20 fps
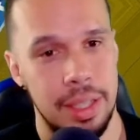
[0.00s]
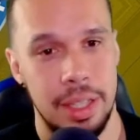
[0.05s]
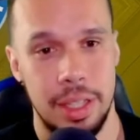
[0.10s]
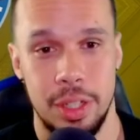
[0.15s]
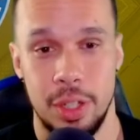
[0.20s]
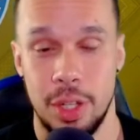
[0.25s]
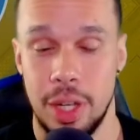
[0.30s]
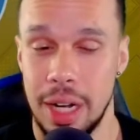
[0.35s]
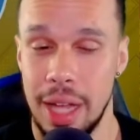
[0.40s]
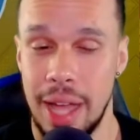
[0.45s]

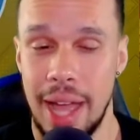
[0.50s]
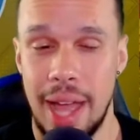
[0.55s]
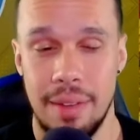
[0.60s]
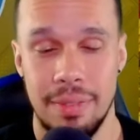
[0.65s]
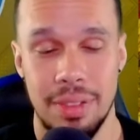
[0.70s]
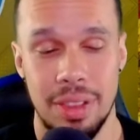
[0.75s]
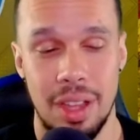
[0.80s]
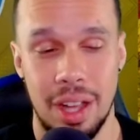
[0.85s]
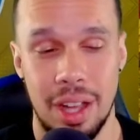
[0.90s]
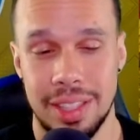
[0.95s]
you're gonna
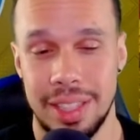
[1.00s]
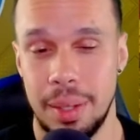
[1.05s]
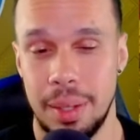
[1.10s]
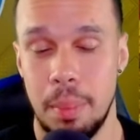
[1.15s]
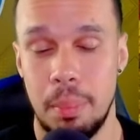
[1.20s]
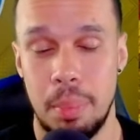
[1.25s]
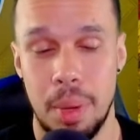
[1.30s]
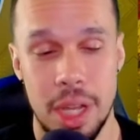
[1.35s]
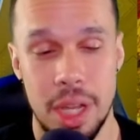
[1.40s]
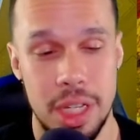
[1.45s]
have locked in a
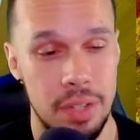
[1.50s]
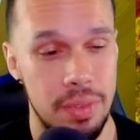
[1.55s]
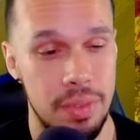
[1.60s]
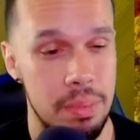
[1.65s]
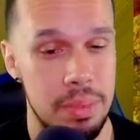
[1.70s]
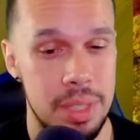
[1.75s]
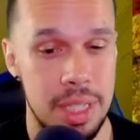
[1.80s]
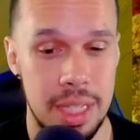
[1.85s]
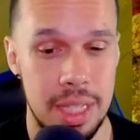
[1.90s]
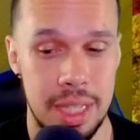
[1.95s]
bunch of
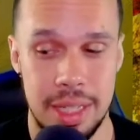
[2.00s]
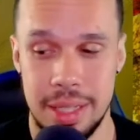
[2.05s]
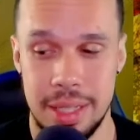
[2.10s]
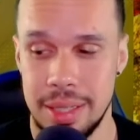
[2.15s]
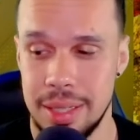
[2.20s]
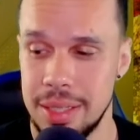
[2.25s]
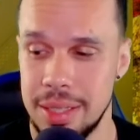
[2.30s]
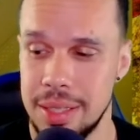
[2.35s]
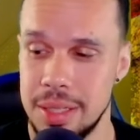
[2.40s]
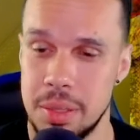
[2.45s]
MT,
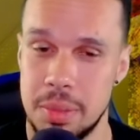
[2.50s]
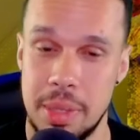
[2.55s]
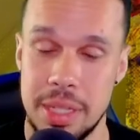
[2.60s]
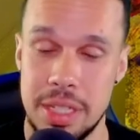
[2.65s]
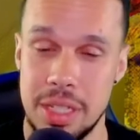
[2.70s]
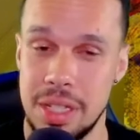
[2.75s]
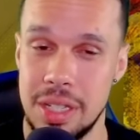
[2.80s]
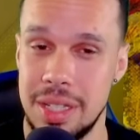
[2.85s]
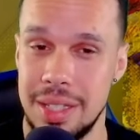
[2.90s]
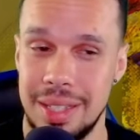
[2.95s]

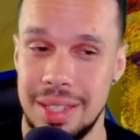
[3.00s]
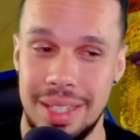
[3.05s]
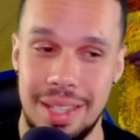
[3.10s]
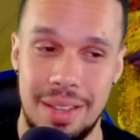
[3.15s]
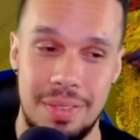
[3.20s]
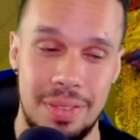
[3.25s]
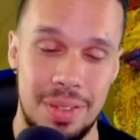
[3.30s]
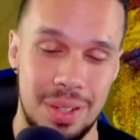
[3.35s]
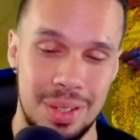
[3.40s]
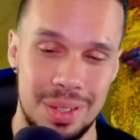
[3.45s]
especially
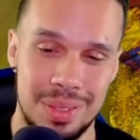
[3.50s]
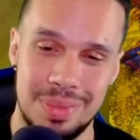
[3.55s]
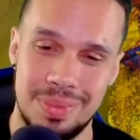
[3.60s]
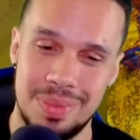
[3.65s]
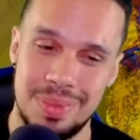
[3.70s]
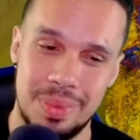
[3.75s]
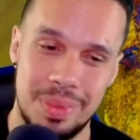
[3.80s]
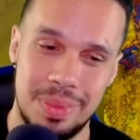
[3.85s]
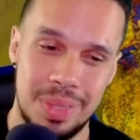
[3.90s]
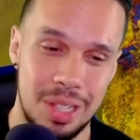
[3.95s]
if you're
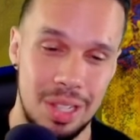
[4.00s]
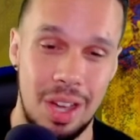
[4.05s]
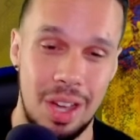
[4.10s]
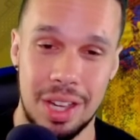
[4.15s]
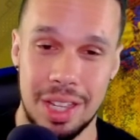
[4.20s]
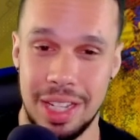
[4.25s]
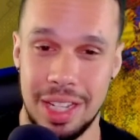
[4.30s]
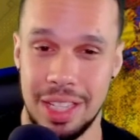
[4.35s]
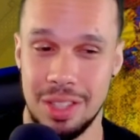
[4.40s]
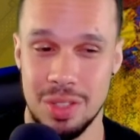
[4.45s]

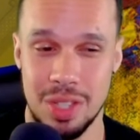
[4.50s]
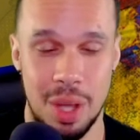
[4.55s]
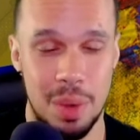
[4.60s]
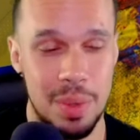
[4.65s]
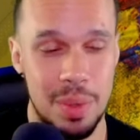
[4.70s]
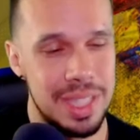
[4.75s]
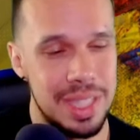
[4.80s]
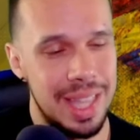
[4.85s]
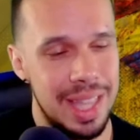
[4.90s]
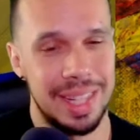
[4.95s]
locking in. There's
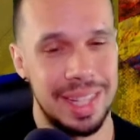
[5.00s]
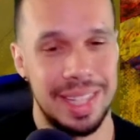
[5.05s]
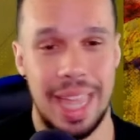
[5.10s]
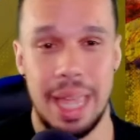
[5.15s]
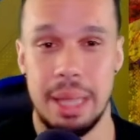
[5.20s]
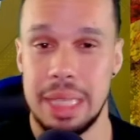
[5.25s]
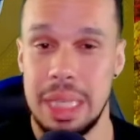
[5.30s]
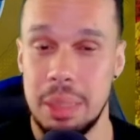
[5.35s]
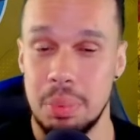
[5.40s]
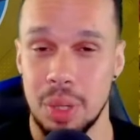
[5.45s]
always that
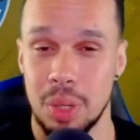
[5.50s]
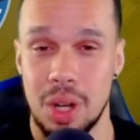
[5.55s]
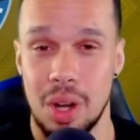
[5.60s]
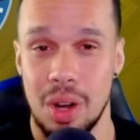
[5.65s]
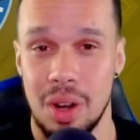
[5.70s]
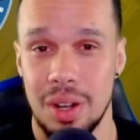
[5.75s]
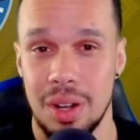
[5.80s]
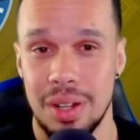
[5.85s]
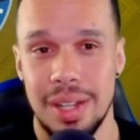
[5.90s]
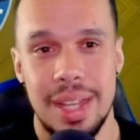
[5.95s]
gatekeeper
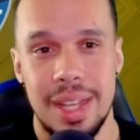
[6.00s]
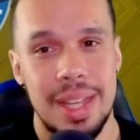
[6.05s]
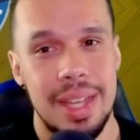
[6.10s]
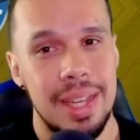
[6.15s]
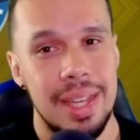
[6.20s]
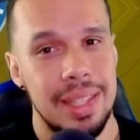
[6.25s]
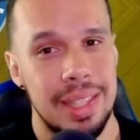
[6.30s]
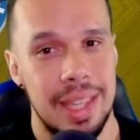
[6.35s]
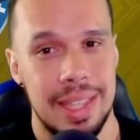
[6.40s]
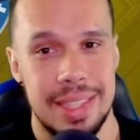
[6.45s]
card
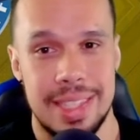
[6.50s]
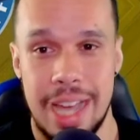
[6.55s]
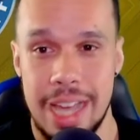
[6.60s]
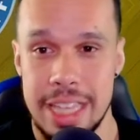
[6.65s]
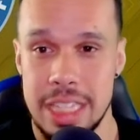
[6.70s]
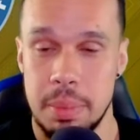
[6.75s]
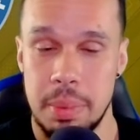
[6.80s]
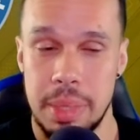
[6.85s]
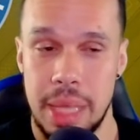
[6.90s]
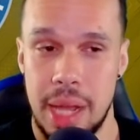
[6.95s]
that
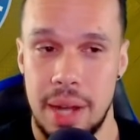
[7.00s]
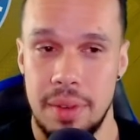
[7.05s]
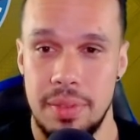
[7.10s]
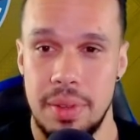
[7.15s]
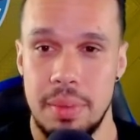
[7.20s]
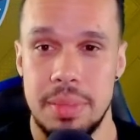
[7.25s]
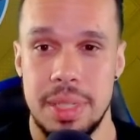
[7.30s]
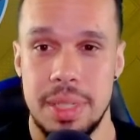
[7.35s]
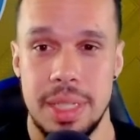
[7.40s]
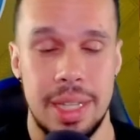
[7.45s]
ties up a lot of
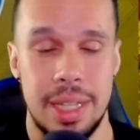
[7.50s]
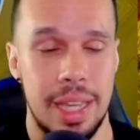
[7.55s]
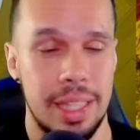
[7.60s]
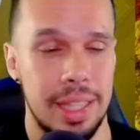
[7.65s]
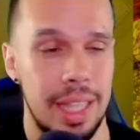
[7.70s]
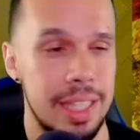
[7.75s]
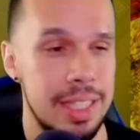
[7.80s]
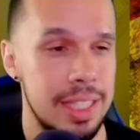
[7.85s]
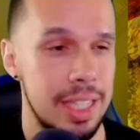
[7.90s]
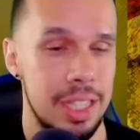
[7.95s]
MT,
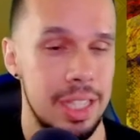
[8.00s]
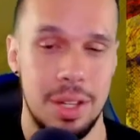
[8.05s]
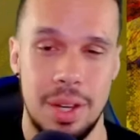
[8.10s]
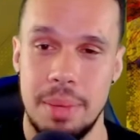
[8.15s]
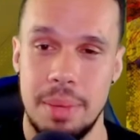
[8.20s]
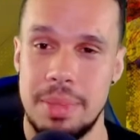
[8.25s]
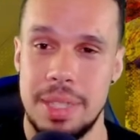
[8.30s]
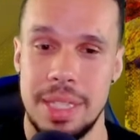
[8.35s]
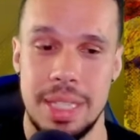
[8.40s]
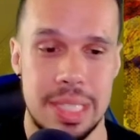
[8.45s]
and that's it.
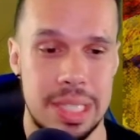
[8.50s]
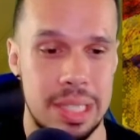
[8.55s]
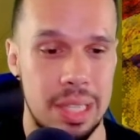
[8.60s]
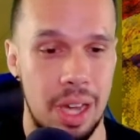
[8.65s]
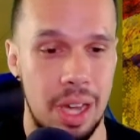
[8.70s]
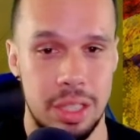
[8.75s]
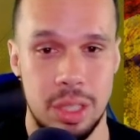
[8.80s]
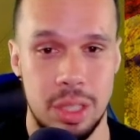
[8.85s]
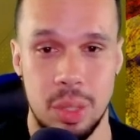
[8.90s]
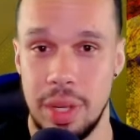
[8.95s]
MT is
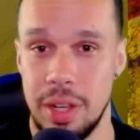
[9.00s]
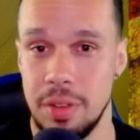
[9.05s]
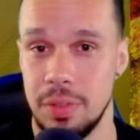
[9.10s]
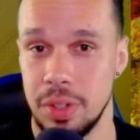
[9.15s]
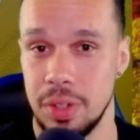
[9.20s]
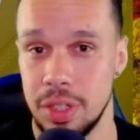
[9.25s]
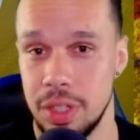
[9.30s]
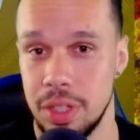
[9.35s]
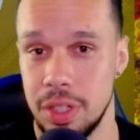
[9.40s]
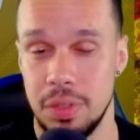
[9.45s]
locked away
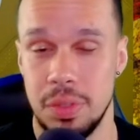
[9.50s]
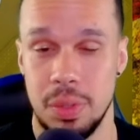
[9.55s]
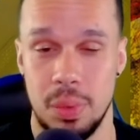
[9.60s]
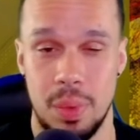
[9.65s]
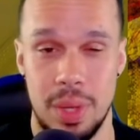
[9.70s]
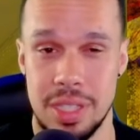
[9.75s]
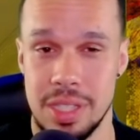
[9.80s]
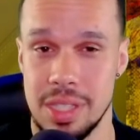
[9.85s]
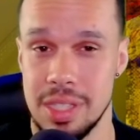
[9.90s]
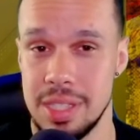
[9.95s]
for good for the
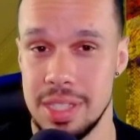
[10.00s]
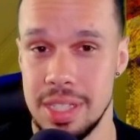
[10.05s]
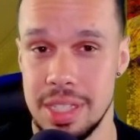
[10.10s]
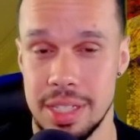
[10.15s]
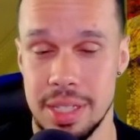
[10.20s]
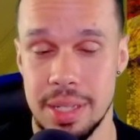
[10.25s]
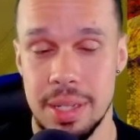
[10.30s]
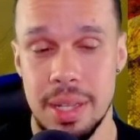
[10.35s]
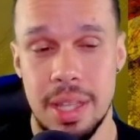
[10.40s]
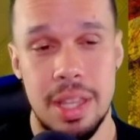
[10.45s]
rest of the
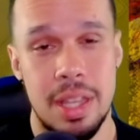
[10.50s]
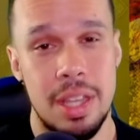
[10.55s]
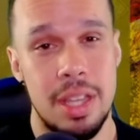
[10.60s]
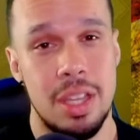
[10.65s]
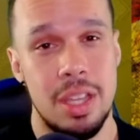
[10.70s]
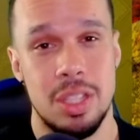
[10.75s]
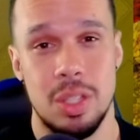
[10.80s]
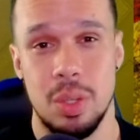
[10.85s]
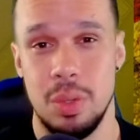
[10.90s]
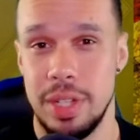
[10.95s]
season.
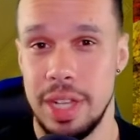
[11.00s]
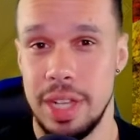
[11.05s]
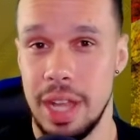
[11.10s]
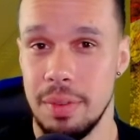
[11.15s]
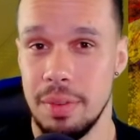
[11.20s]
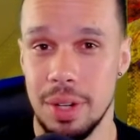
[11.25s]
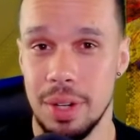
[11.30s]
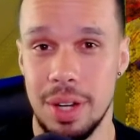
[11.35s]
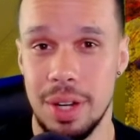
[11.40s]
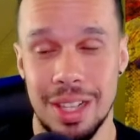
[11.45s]
So
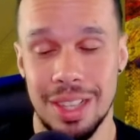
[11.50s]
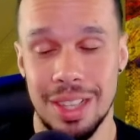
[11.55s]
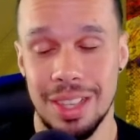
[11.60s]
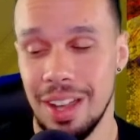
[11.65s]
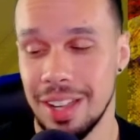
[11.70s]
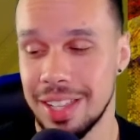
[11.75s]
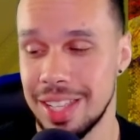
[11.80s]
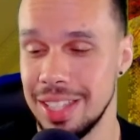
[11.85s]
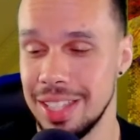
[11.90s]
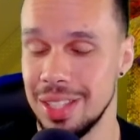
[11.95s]
never
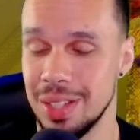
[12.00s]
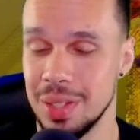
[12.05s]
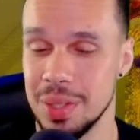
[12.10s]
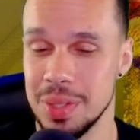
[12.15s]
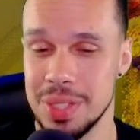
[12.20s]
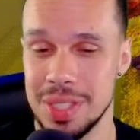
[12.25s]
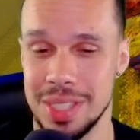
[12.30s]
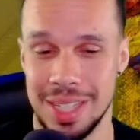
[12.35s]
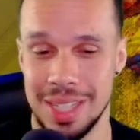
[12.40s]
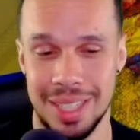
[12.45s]
lock in
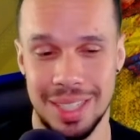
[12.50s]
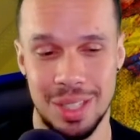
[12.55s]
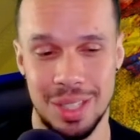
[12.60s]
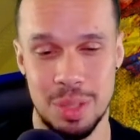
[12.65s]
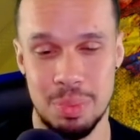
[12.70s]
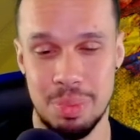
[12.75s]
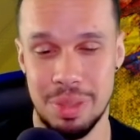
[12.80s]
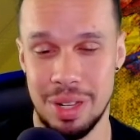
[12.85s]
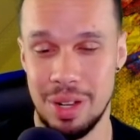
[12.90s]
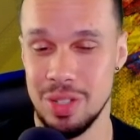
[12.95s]
those
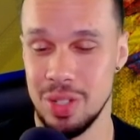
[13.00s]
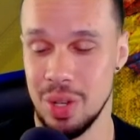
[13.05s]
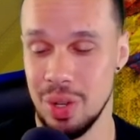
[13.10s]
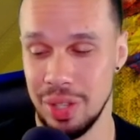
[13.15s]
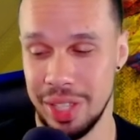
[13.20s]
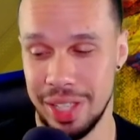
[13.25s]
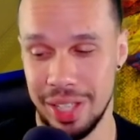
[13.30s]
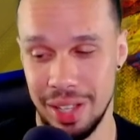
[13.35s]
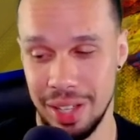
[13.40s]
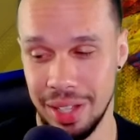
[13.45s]
players
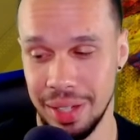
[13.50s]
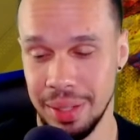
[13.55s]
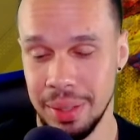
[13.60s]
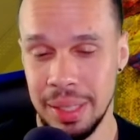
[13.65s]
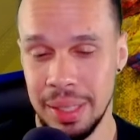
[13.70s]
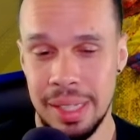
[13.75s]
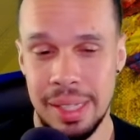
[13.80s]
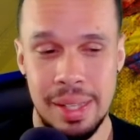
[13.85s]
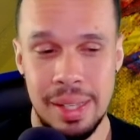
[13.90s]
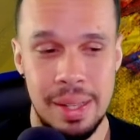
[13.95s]
early on.
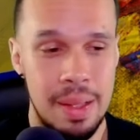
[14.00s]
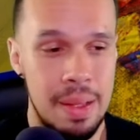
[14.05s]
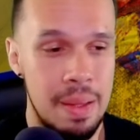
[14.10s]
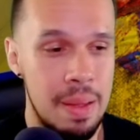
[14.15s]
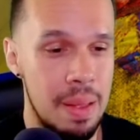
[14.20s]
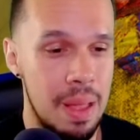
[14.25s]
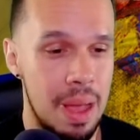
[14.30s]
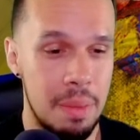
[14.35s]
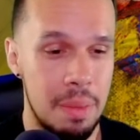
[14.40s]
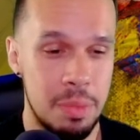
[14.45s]

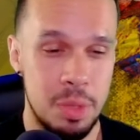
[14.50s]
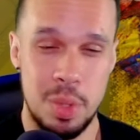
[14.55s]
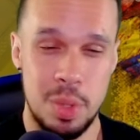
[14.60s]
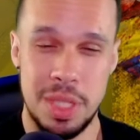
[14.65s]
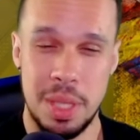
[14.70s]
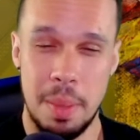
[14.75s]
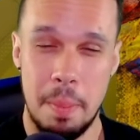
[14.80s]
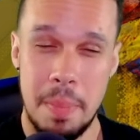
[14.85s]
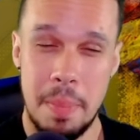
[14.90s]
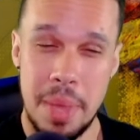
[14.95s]

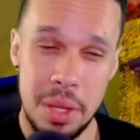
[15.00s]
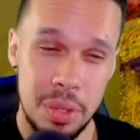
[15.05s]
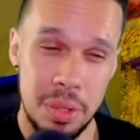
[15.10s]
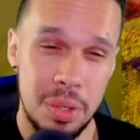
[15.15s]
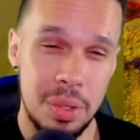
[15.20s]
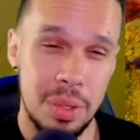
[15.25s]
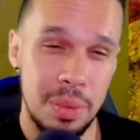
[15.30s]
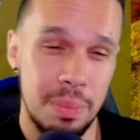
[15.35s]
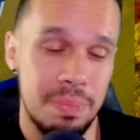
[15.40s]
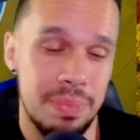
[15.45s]
Towards the
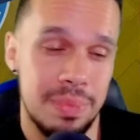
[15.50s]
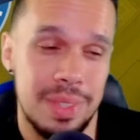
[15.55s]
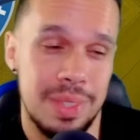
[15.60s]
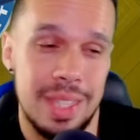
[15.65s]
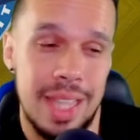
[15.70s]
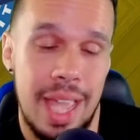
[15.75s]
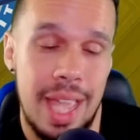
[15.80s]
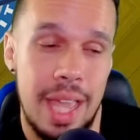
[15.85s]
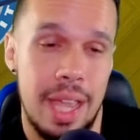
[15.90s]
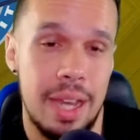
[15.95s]
middle
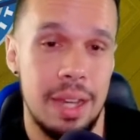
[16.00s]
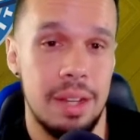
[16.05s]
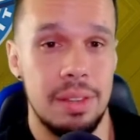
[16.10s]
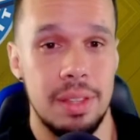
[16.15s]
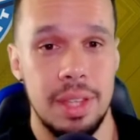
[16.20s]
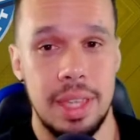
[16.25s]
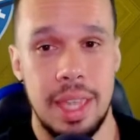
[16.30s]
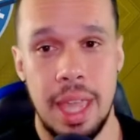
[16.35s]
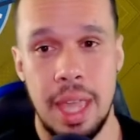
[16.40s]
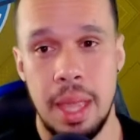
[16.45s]
end of
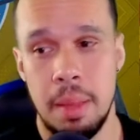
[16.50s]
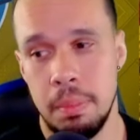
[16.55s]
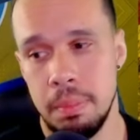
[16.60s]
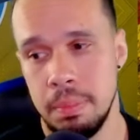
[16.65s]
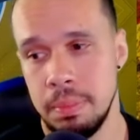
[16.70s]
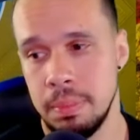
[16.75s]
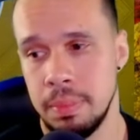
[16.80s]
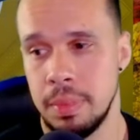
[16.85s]
the game,